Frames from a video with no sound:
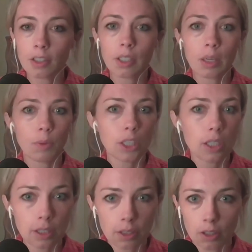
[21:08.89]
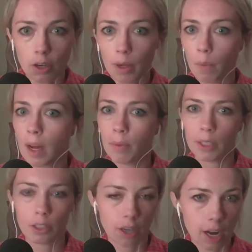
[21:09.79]
You're seeing which deals are going well,
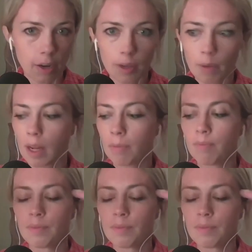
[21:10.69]
which are not going well.